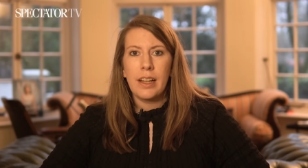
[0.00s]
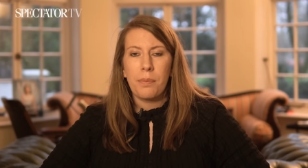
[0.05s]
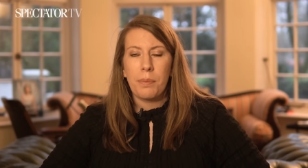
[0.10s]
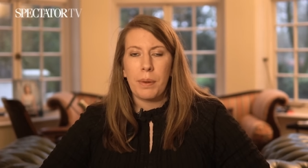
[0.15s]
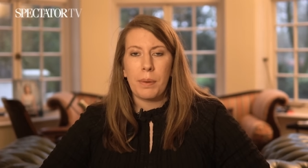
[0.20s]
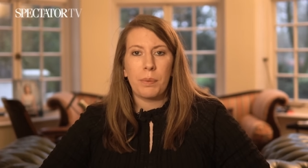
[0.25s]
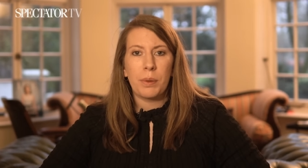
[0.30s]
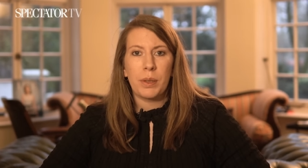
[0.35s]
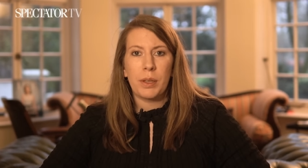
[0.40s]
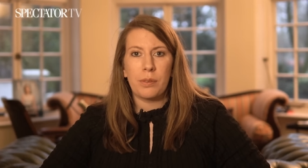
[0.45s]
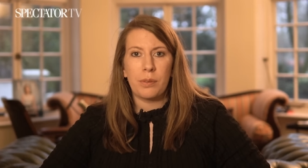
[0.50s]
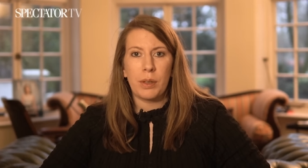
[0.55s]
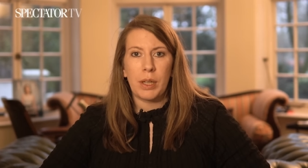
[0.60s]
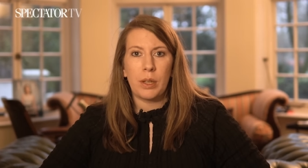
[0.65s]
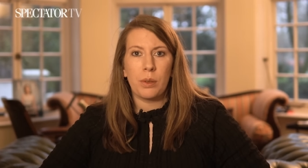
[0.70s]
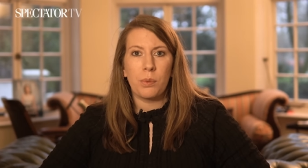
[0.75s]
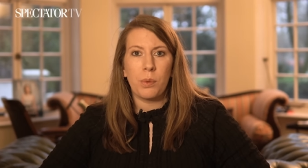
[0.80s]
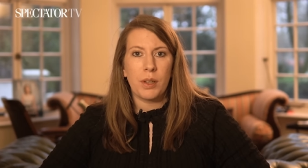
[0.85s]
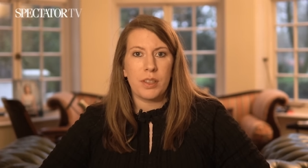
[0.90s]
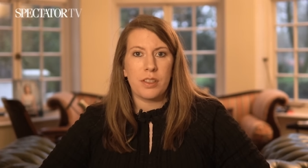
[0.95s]
people who,
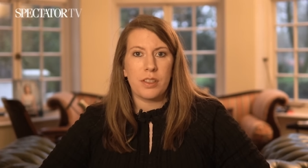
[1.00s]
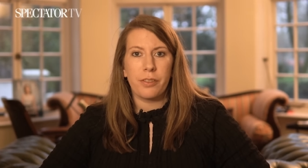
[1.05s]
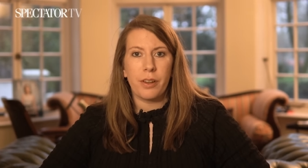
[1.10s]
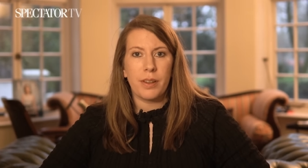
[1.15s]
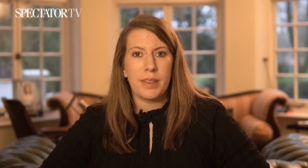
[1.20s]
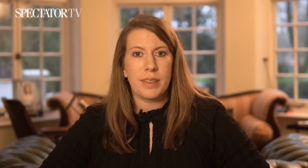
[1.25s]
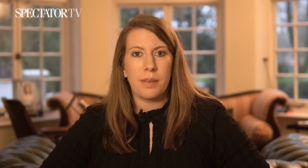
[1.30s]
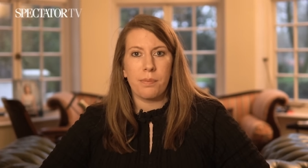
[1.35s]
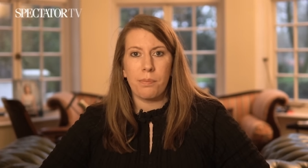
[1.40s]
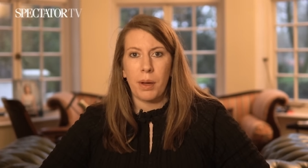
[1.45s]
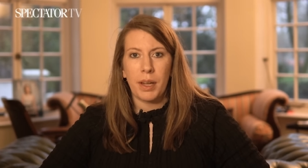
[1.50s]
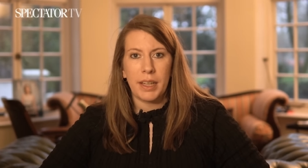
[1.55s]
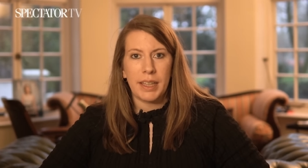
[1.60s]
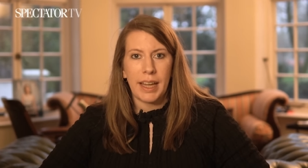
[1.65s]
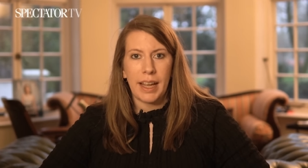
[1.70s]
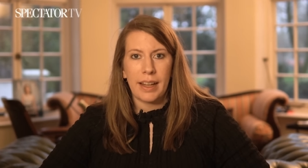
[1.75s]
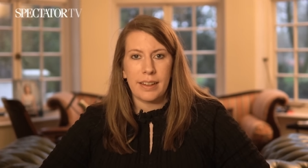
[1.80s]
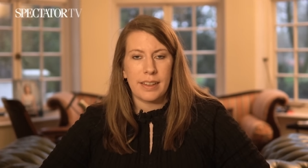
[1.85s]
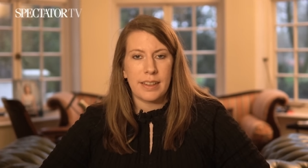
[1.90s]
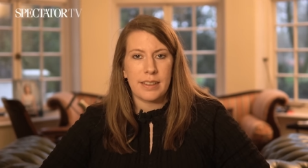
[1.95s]
who want to throw some money
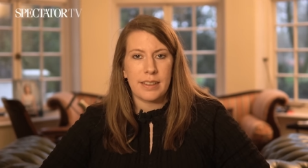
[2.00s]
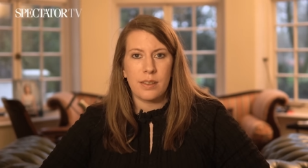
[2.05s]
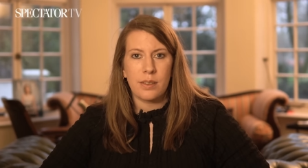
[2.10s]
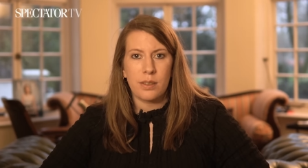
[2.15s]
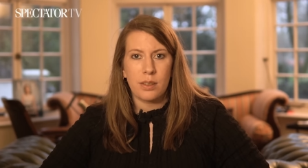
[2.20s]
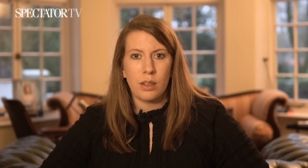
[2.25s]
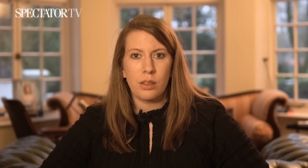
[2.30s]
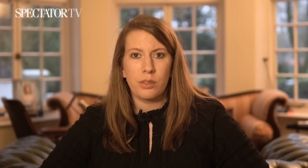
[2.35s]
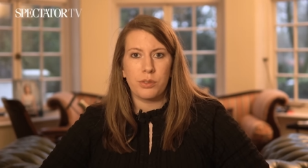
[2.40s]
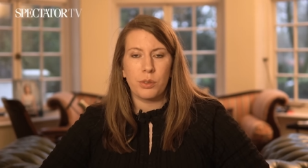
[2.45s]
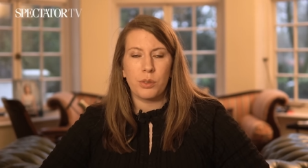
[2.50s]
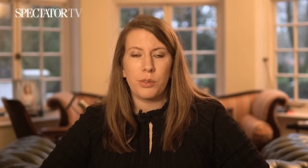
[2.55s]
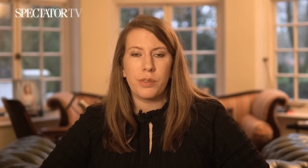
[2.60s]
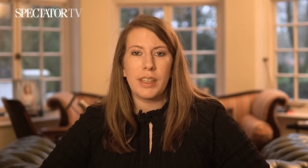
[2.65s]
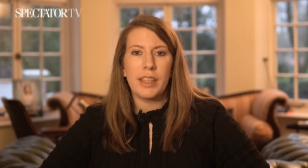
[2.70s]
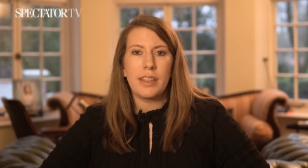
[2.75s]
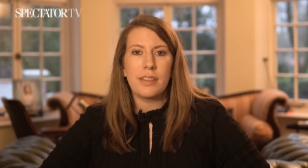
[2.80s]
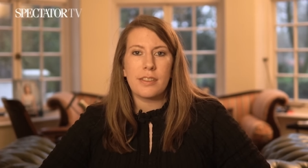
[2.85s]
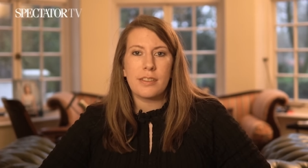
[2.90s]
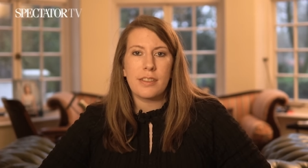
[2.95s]
at this and so forth,
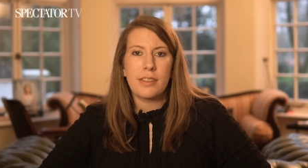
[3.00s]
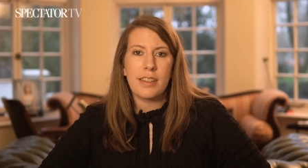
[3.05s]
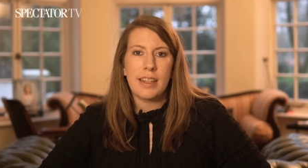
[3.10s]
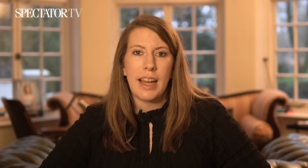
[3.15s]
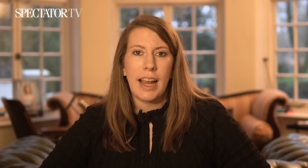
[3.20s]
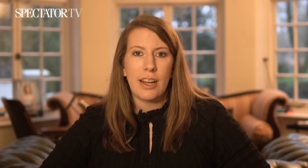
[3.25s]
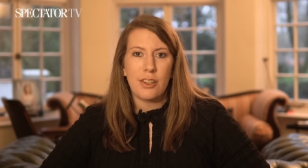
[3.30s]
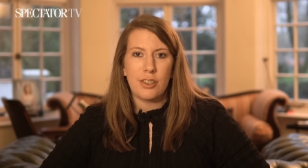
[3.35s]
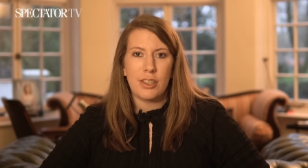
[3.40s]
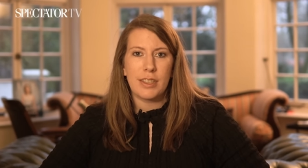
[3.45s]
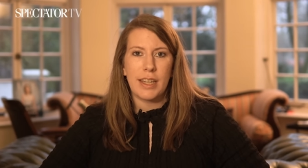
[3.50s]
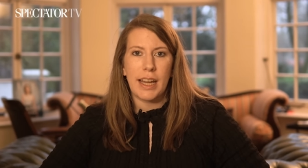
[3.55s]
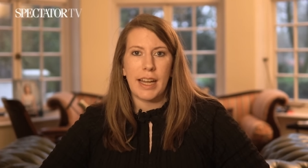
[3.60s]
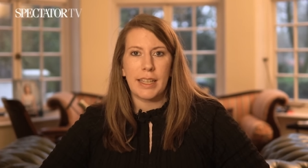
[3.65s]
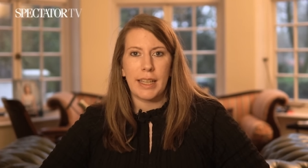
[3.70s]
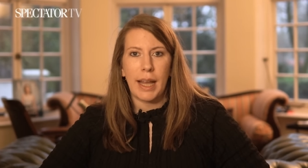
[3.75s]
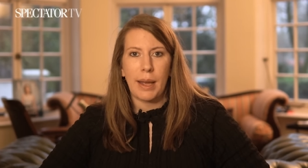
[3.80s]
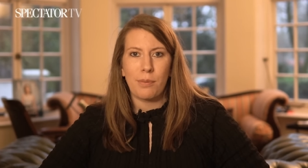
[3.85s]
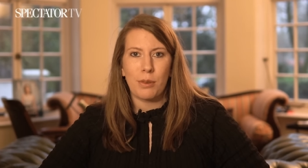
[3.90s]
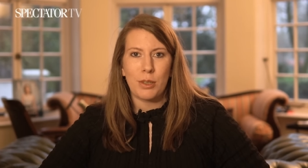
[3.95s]
and it doesn't actually
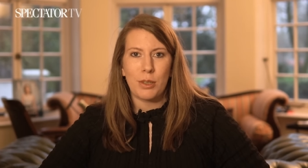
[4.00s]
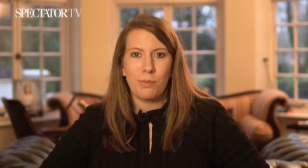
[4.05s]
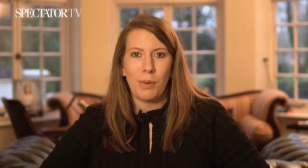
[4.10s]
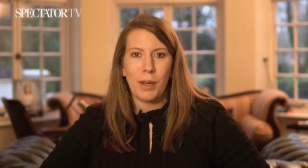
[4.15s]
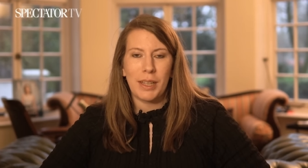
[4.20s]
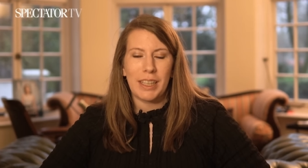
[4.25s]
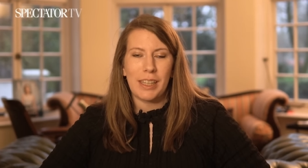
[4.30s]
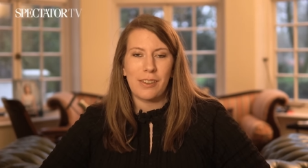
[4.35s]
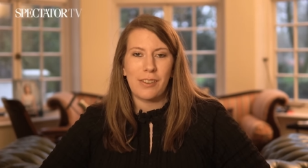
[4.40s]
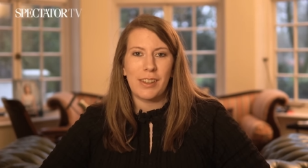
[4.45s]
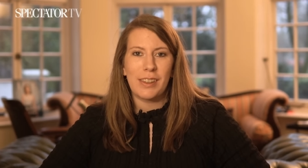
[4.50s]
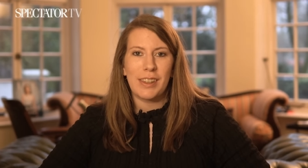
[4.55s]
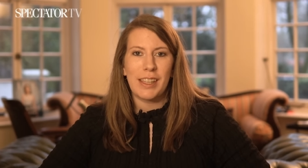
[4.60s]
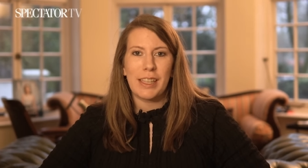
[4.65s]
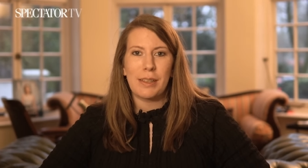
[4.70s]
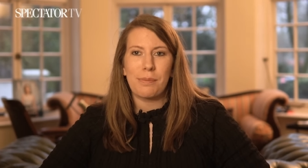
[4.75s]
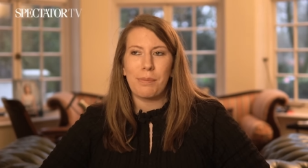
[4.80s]
take that much money. If you think